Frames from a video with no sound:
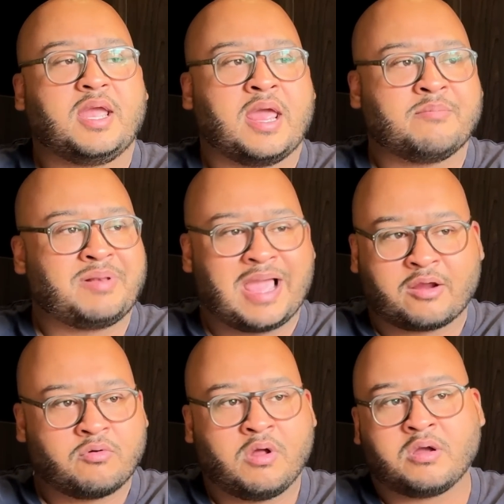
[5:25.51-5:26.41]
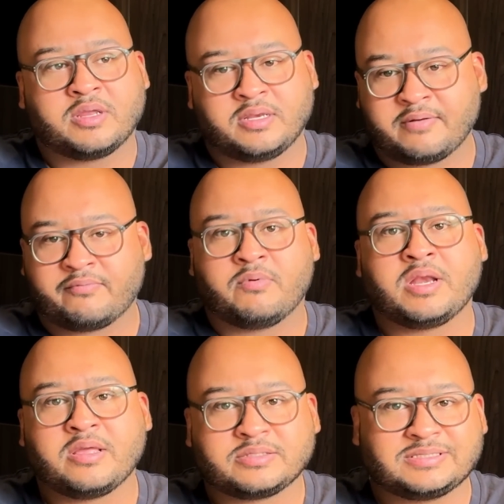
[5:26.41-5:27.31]
and BlackRock and everyone
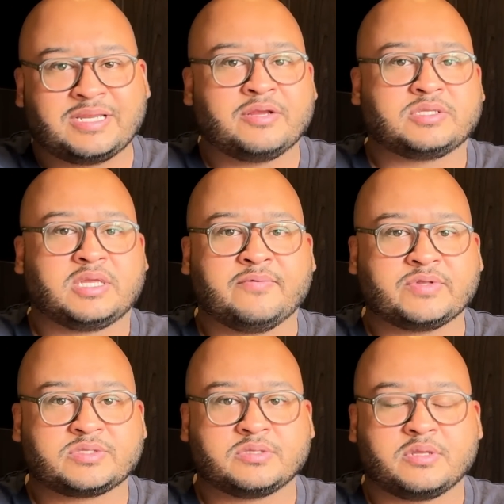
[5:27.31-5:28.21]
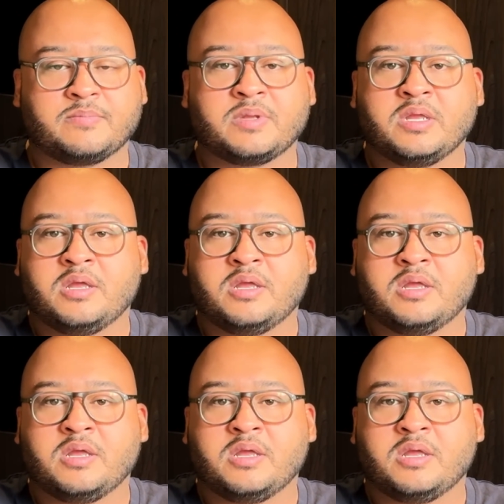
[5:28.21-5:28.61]
else is here to give it to them